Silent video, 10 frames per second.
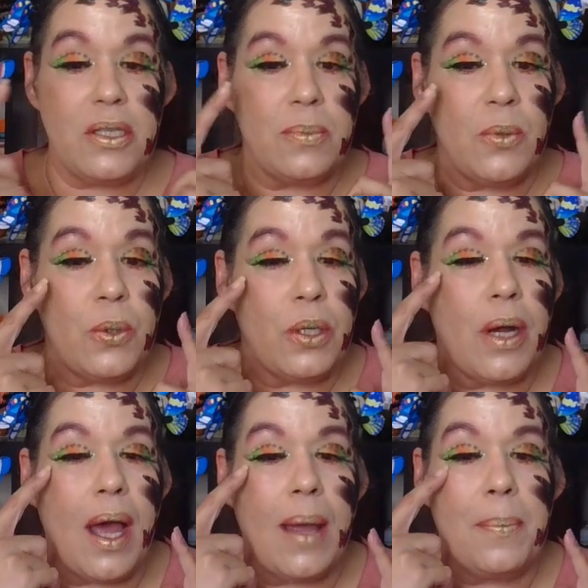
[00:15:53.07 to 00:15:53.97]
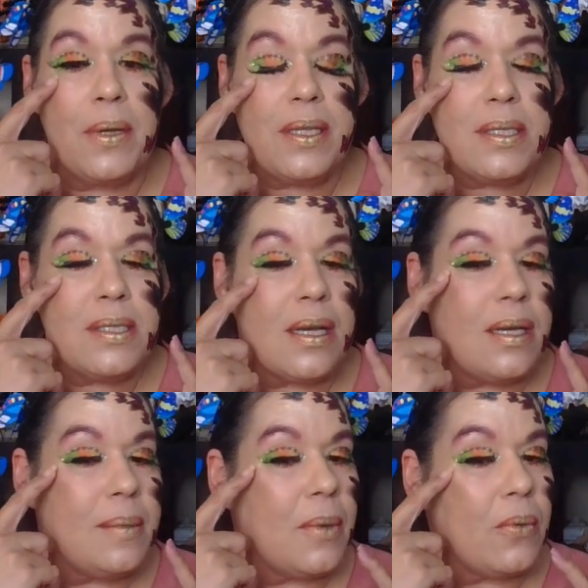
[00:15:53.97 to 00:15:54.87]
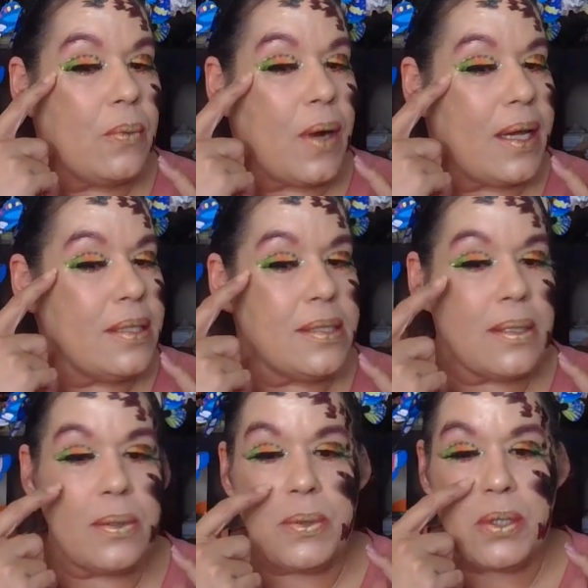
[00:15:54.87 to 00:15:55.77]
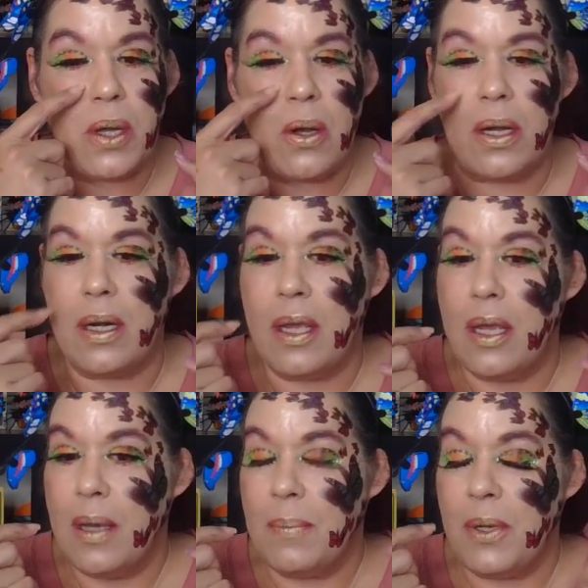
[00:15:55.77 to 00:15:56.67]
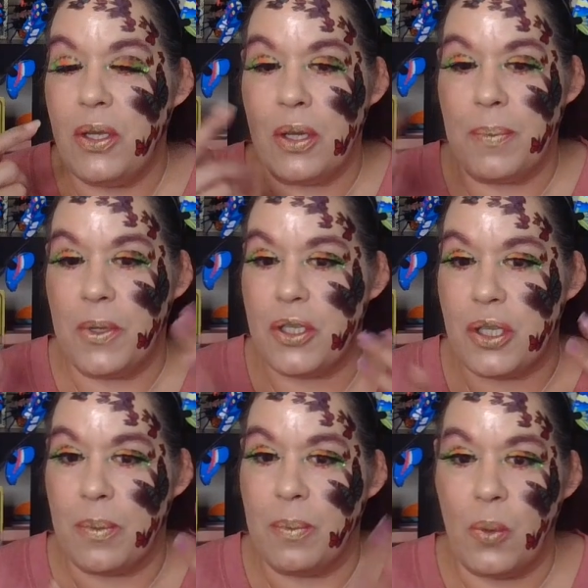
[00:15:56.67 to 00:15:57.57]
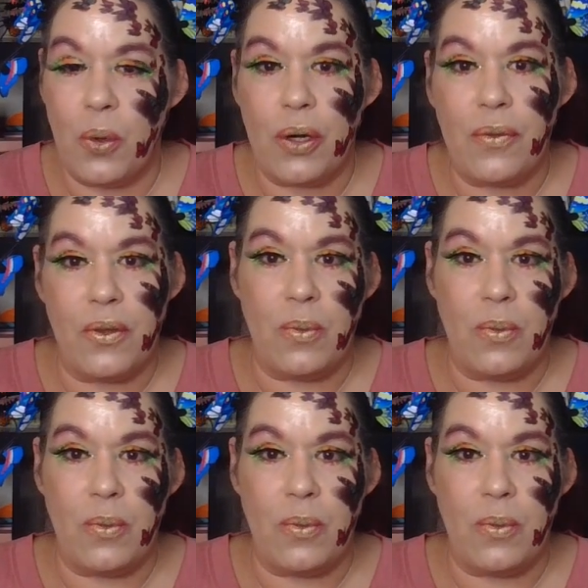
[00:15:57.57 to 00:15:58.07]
I put some rhinestones on, but you could put some more if you want to.